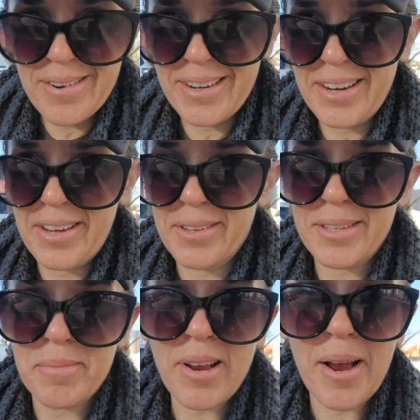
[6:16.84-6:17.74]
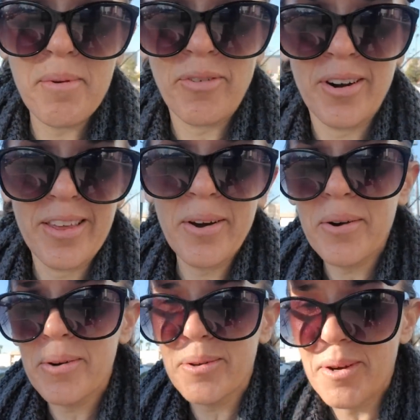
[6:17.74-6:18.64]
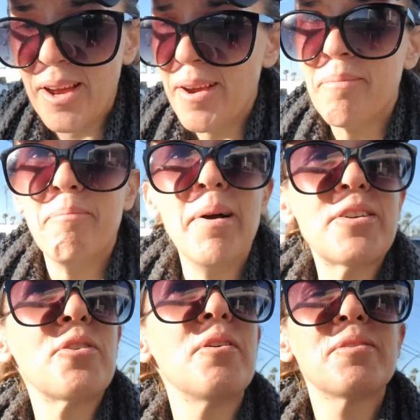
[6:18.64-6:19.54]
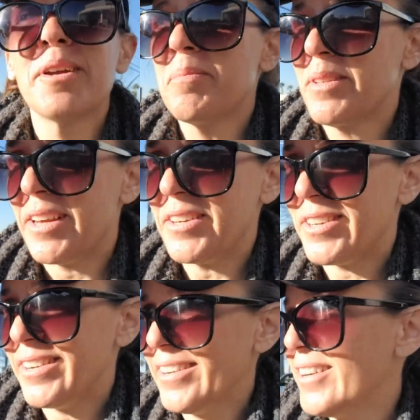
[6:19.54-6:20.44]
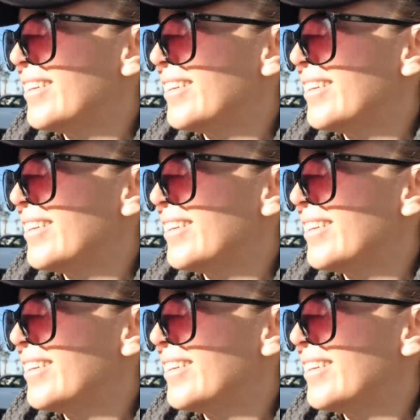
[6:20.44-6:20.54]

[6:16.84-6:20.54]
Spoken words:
and kill some time in front of the old Metro substation.